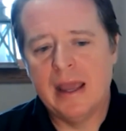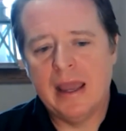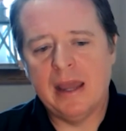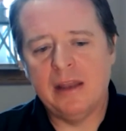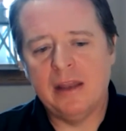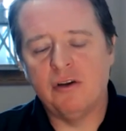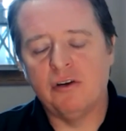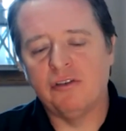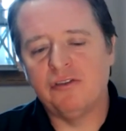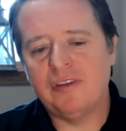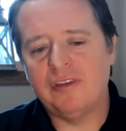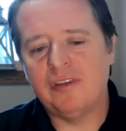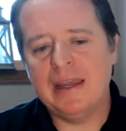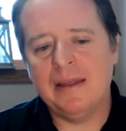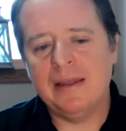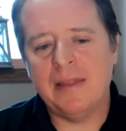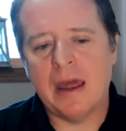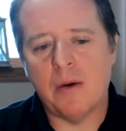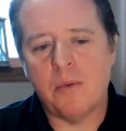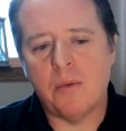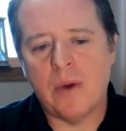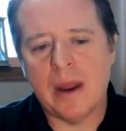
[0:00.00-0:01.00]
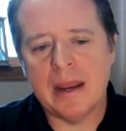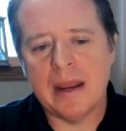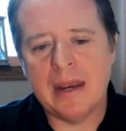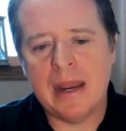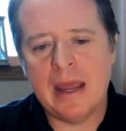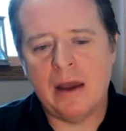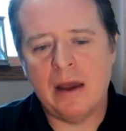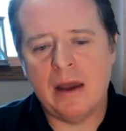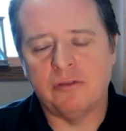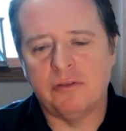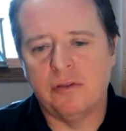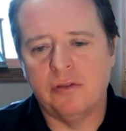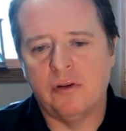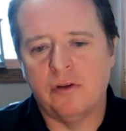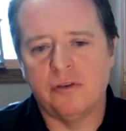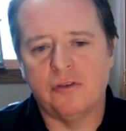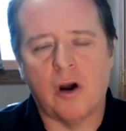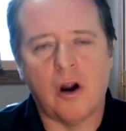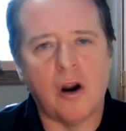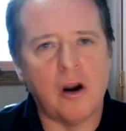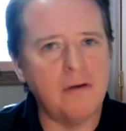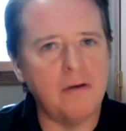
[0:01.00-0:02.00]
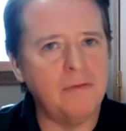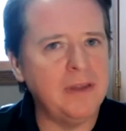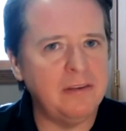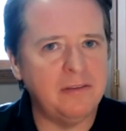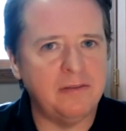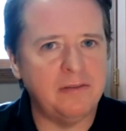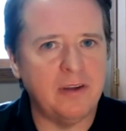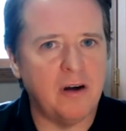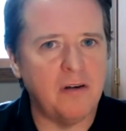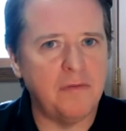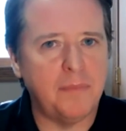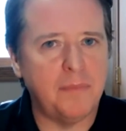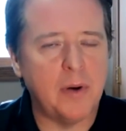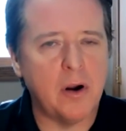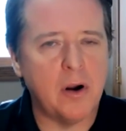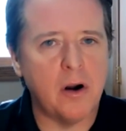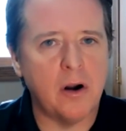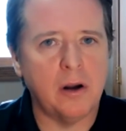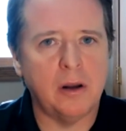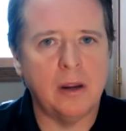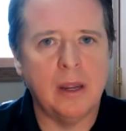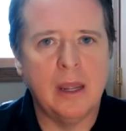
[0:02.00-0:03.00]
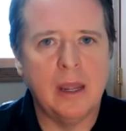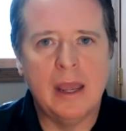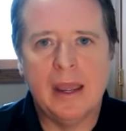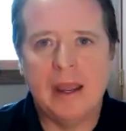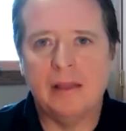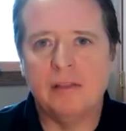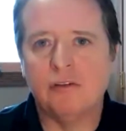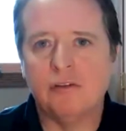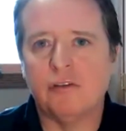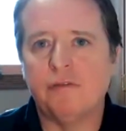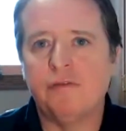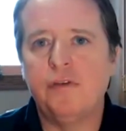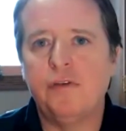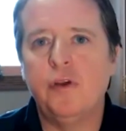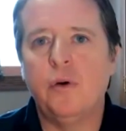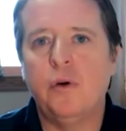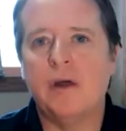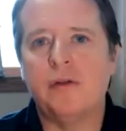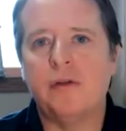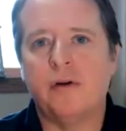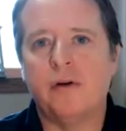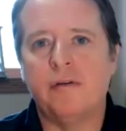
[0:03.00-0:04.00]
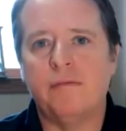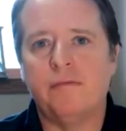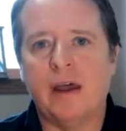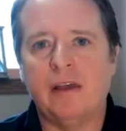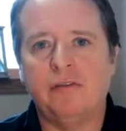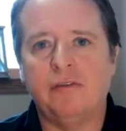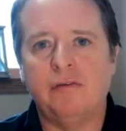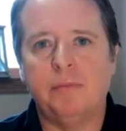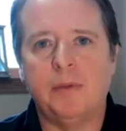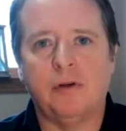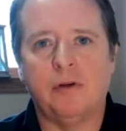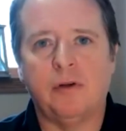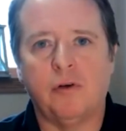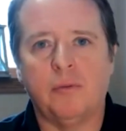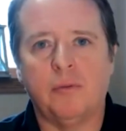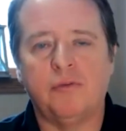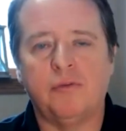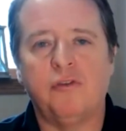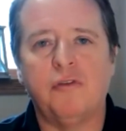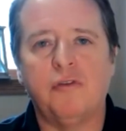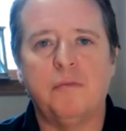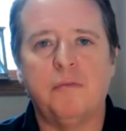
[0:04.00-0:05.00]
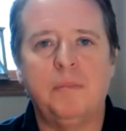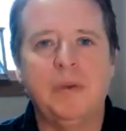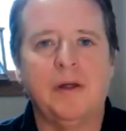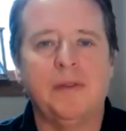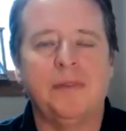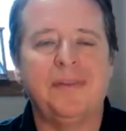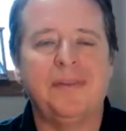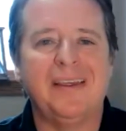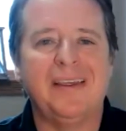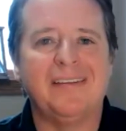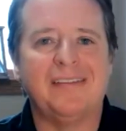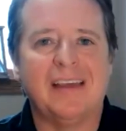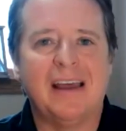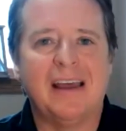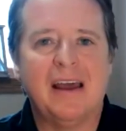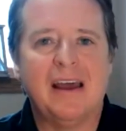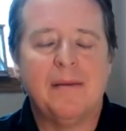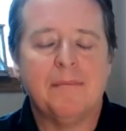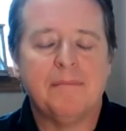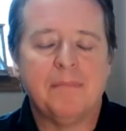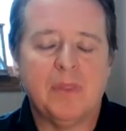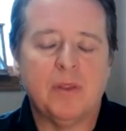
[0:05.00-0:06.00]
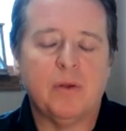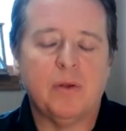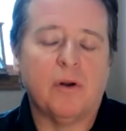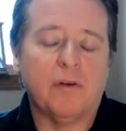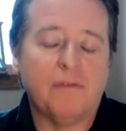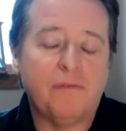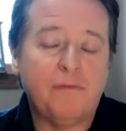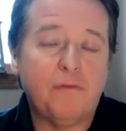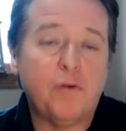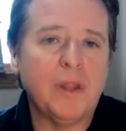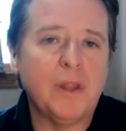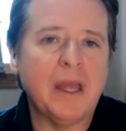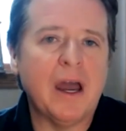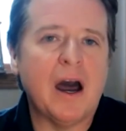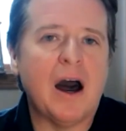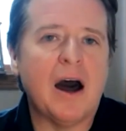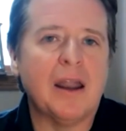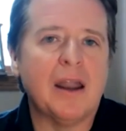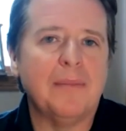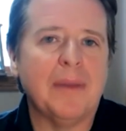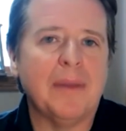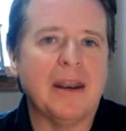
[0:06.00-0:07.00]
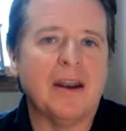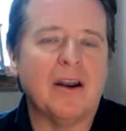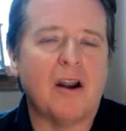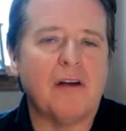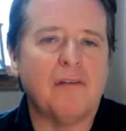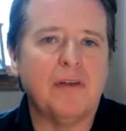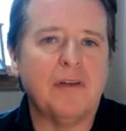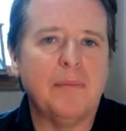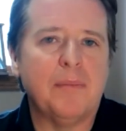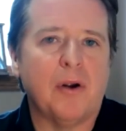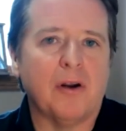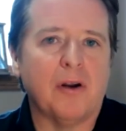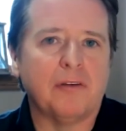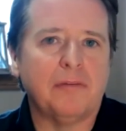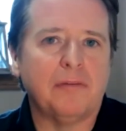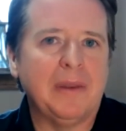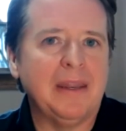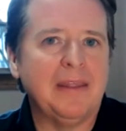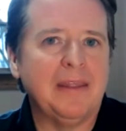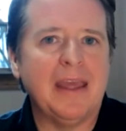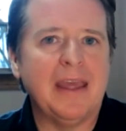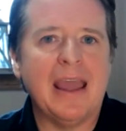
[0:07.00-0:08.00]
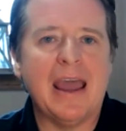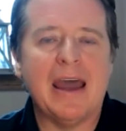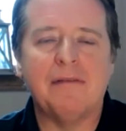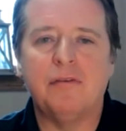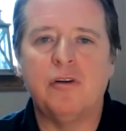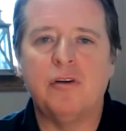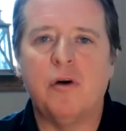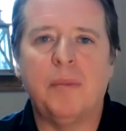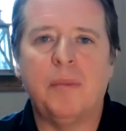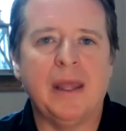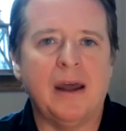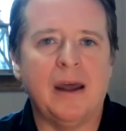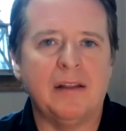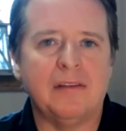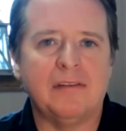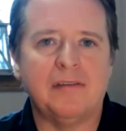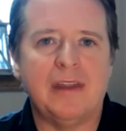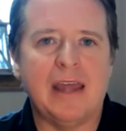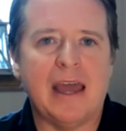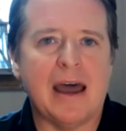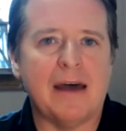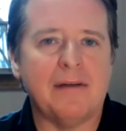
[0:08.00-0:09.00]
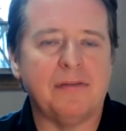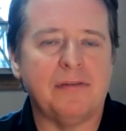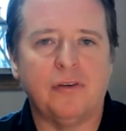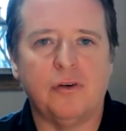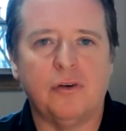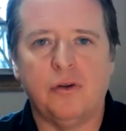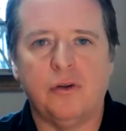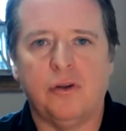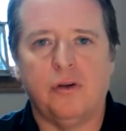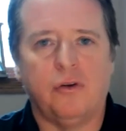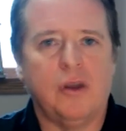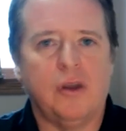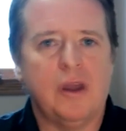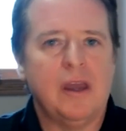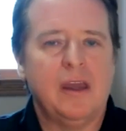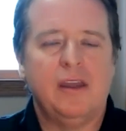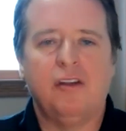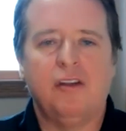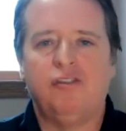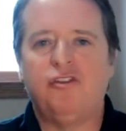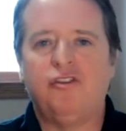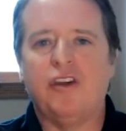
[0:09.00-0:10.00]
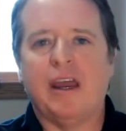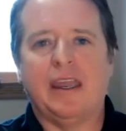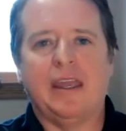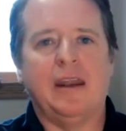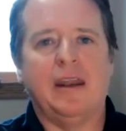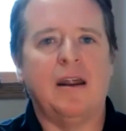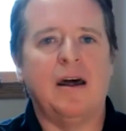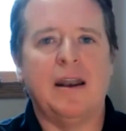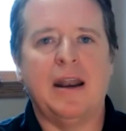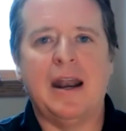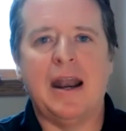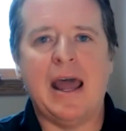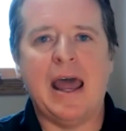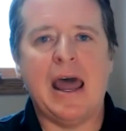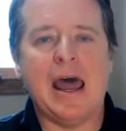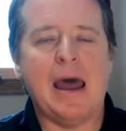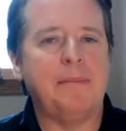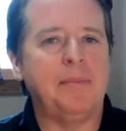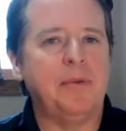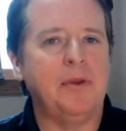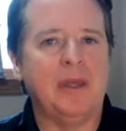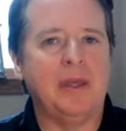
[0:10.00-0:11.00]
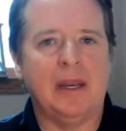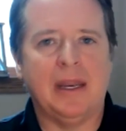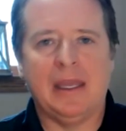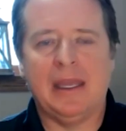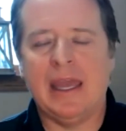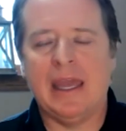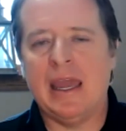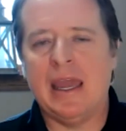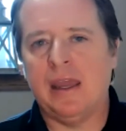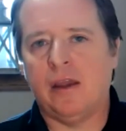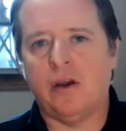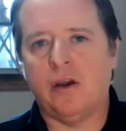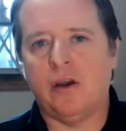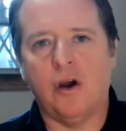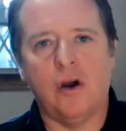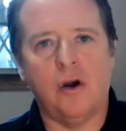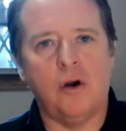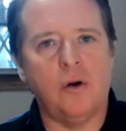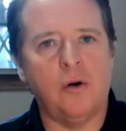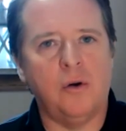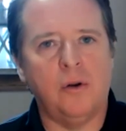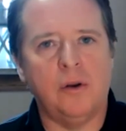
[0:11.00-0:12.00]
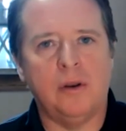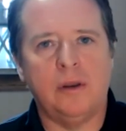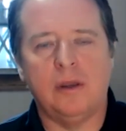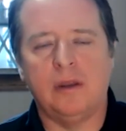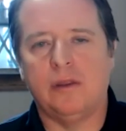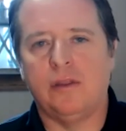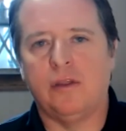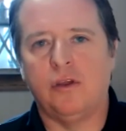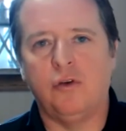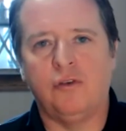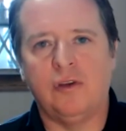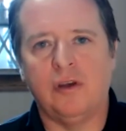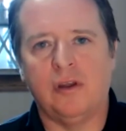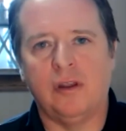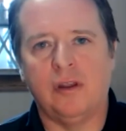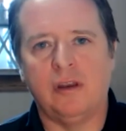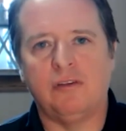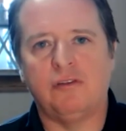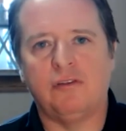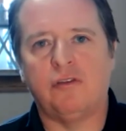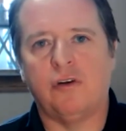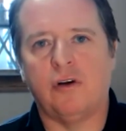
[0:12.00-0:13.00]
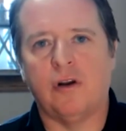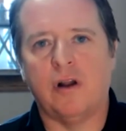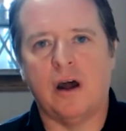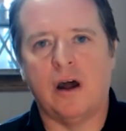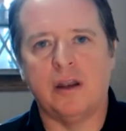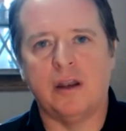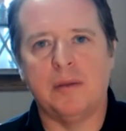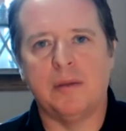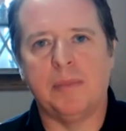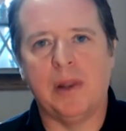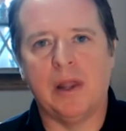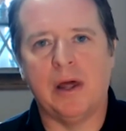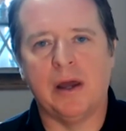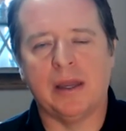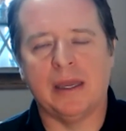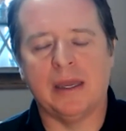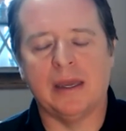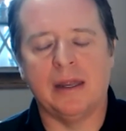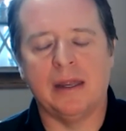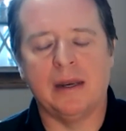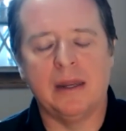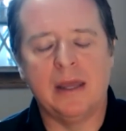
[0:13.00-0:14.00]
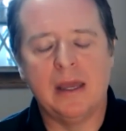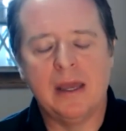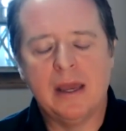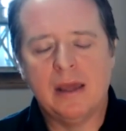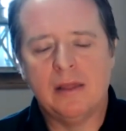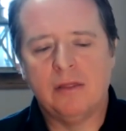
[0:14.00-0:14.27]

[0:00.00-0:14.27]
And you're seeing that right now. So there's RV Self Park, and there's a few other investment groups who have built these fully automated RV parks, meaning they have nobody on staff. So you check in on an app, you get a gate code, the utilities turn on, you plug in.